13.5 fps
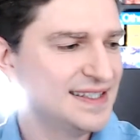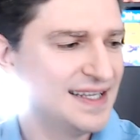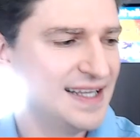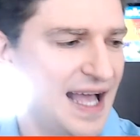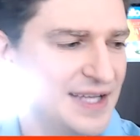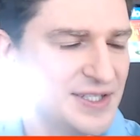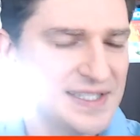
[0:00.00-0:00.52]

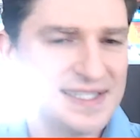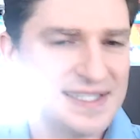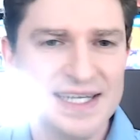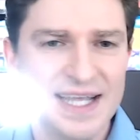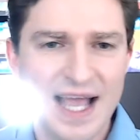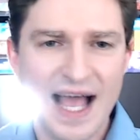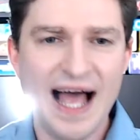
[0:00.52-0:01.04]

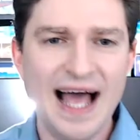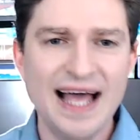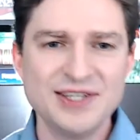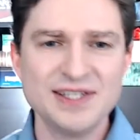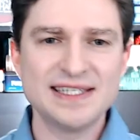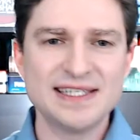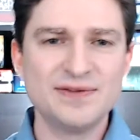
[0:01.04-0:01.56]
I
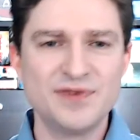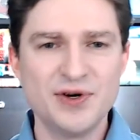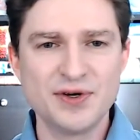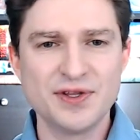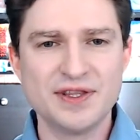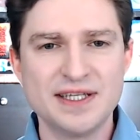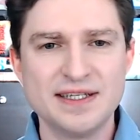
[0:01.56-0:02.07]
just
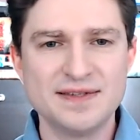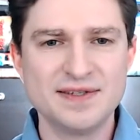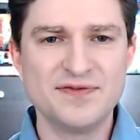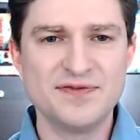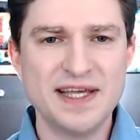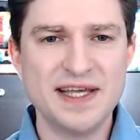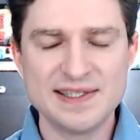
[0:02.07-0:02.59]
invoke the
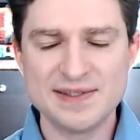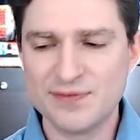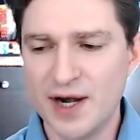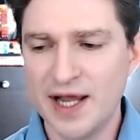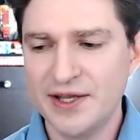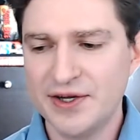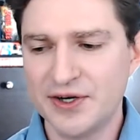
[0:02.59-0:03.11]
face of
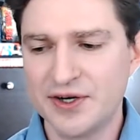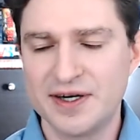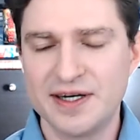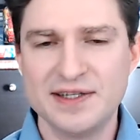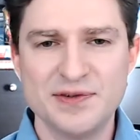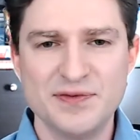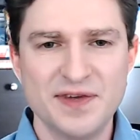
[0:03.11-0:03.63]
Riker
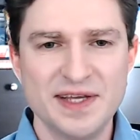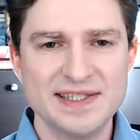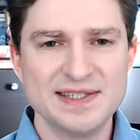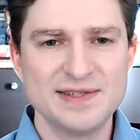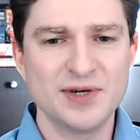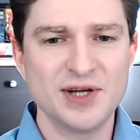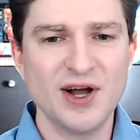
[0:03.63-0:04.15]
and the face
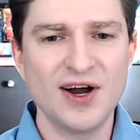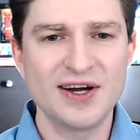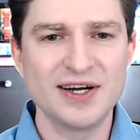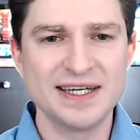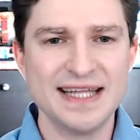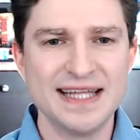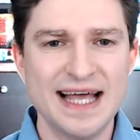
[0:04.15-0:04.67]
of
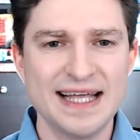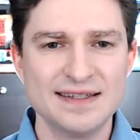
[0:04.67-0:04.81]
Picard, and that.